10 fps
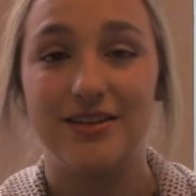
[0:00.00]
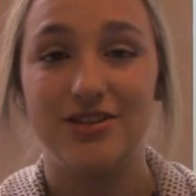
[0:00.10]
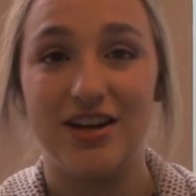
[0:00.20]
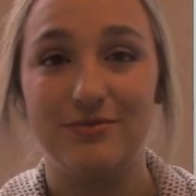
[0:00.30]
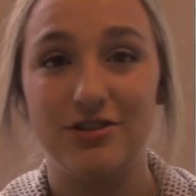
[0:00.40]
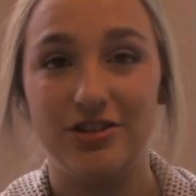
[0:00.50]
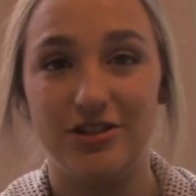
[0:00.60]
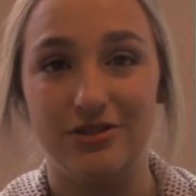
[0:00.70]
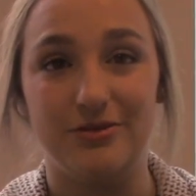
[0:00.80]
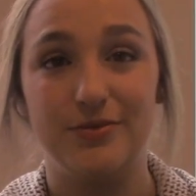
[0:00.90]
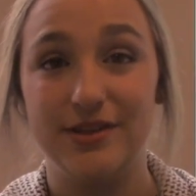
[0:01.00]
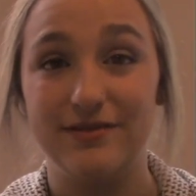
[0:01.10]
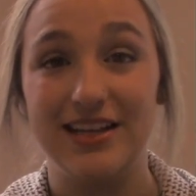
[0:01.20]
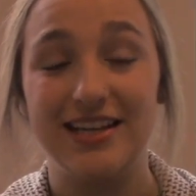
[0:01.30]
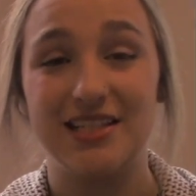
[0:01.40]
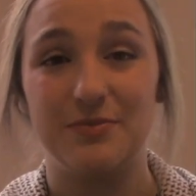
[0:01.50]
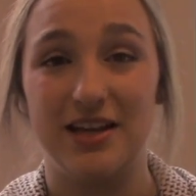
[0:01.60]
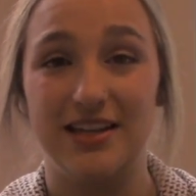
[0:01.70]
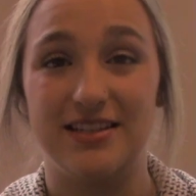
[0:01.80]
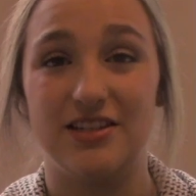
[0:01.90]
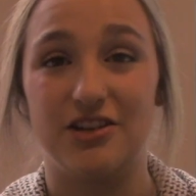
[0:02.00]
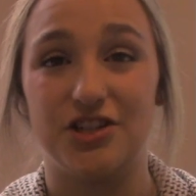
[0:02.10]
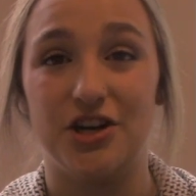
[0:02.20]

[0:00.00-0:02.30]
Chapter 2 briefly explains Dr.